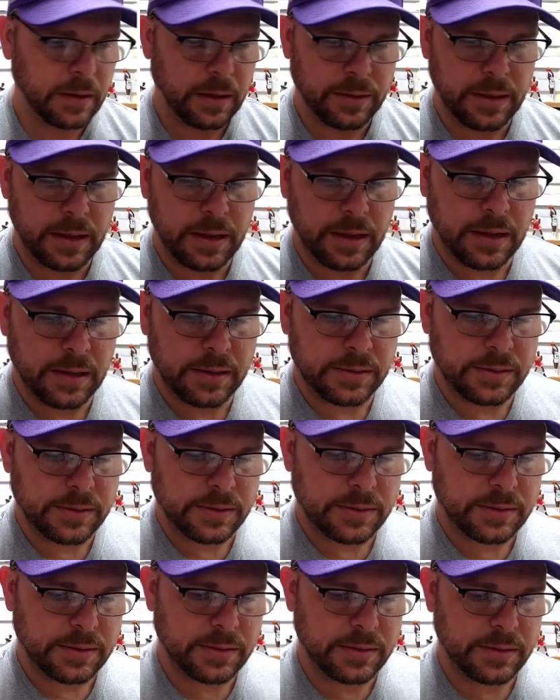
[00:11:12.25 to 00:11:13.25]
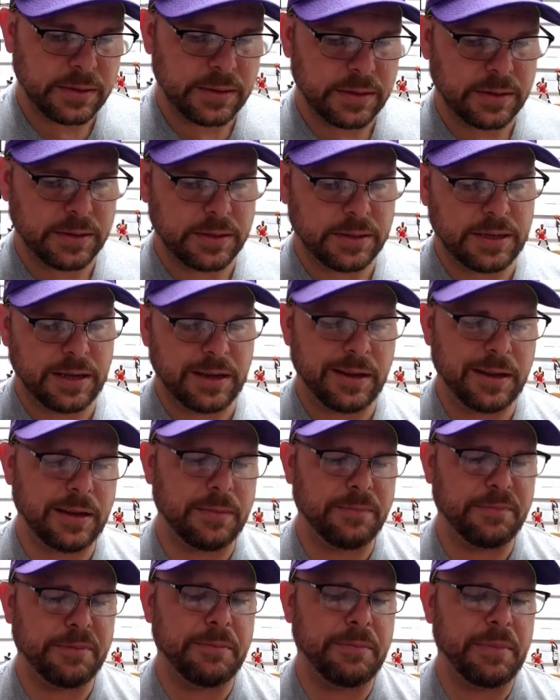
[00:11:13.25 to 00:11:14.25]
I think it's
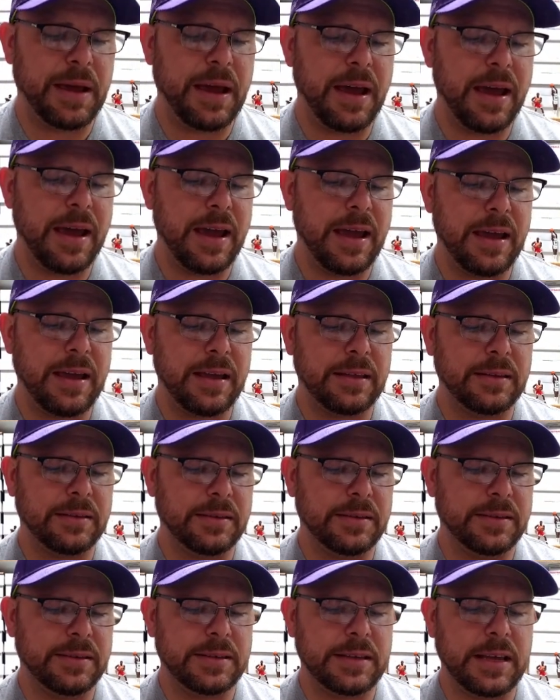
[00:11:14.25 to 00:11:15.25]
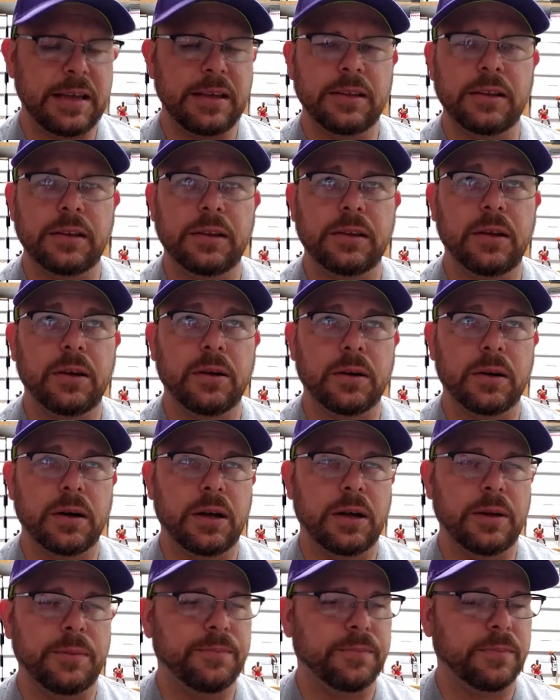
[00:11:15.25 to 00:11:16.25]
Tampa Bay and St.
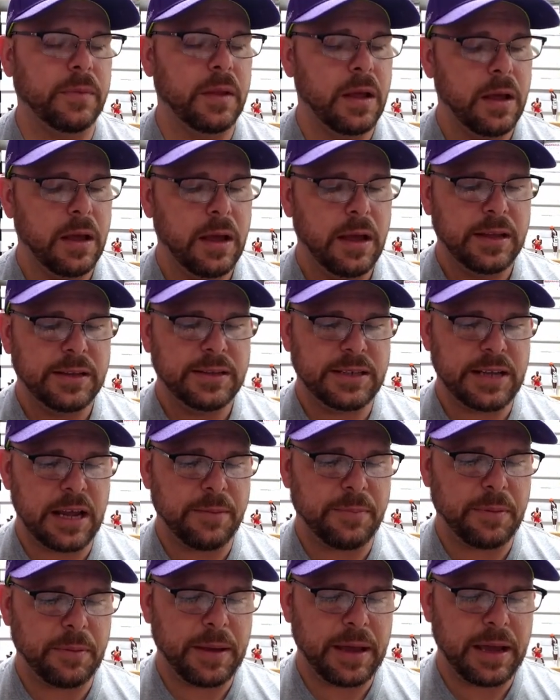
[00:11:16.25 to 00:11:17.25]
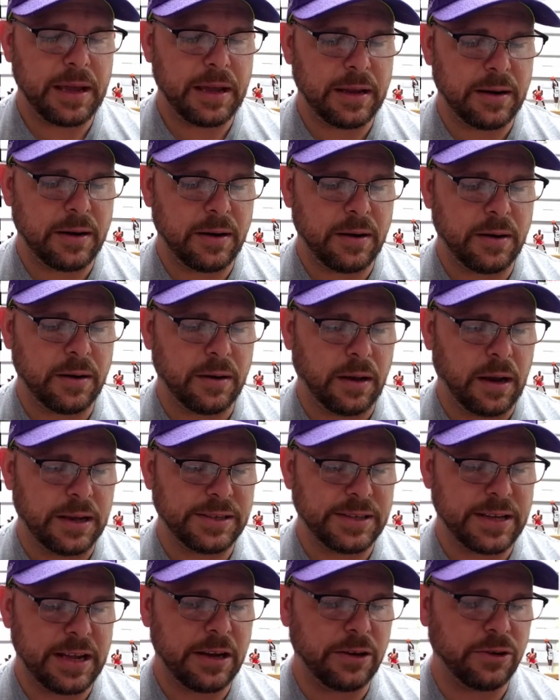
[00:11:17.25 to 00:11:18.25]
or uh, Tampa Bay and
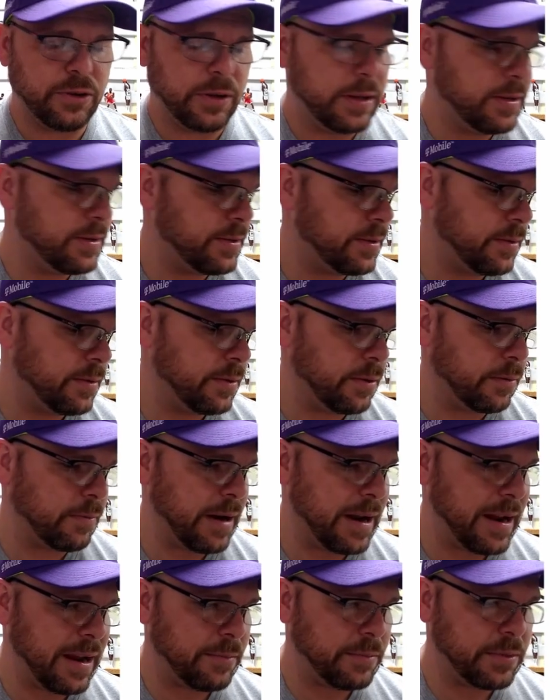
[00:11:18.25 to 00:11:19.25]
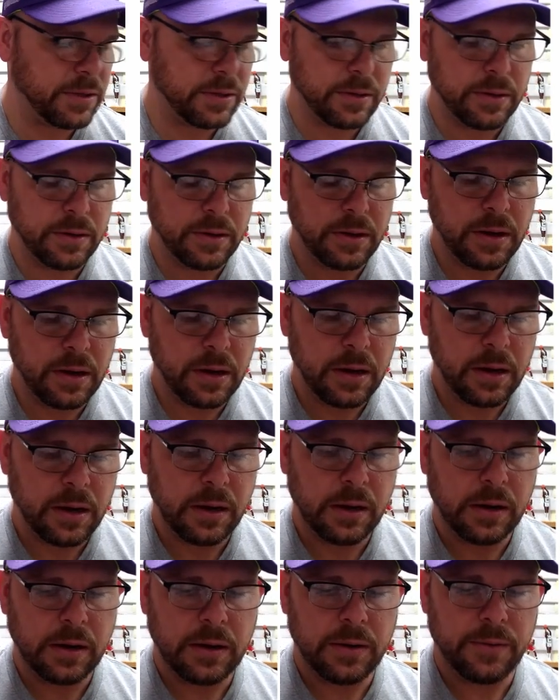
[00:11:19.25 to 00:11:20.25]
Los Angeles, the Rams,
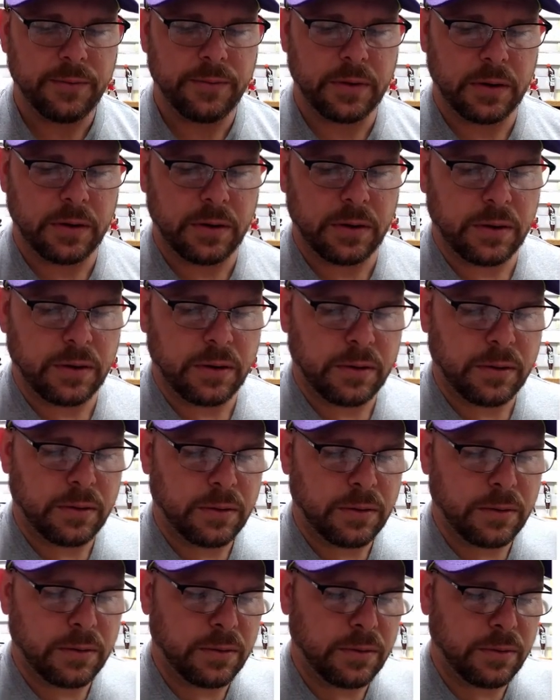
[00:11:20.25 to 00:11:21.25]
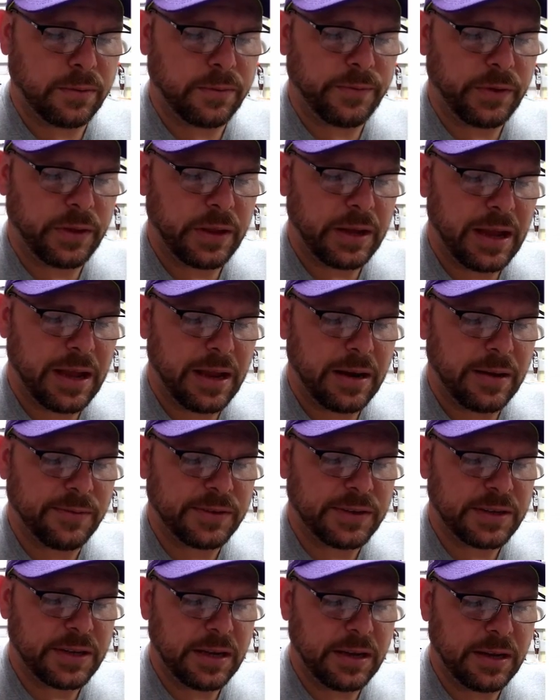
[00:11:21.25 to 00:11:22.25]
for for the
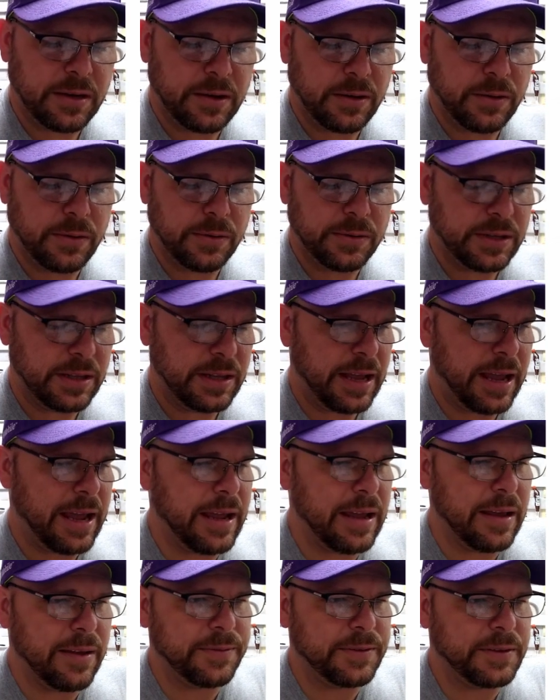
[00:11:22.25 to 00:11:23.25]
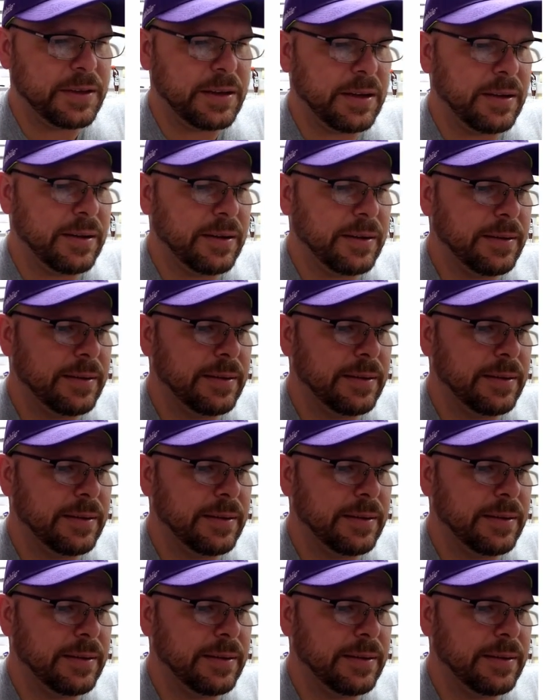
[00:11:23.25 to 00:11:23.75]
NFC and who's in the AFC?